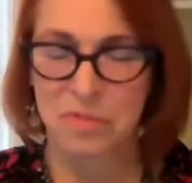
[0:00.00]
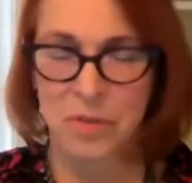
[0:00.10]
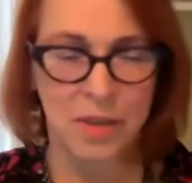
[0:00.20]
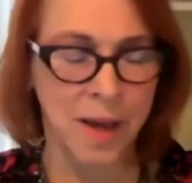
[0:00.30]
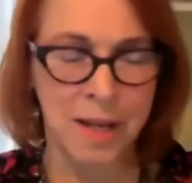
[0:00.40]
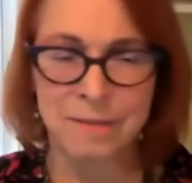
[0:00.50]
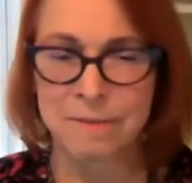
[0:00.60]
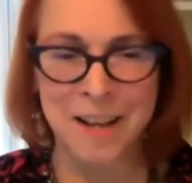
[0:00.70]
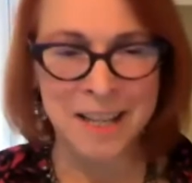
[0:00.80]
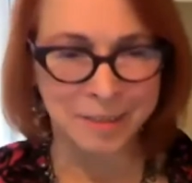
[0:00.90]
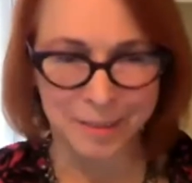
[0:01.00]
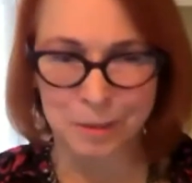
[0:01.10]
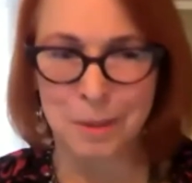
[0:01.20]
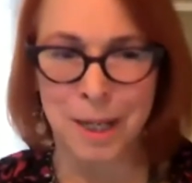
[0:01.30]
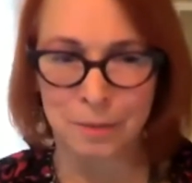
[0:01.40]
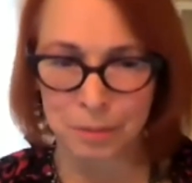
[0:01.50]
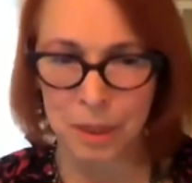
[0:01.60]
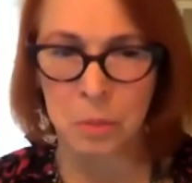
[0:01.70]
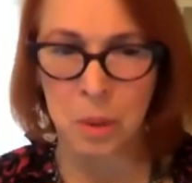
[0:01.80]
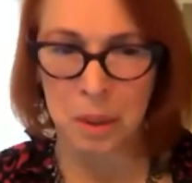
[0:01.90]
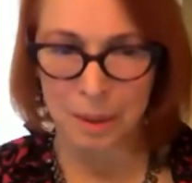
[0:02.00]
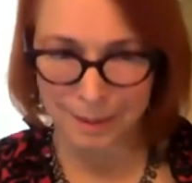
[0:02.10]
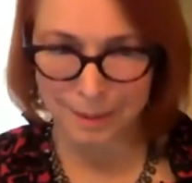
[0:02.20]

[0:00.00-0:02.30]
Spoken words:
they've had a vast array of blood work.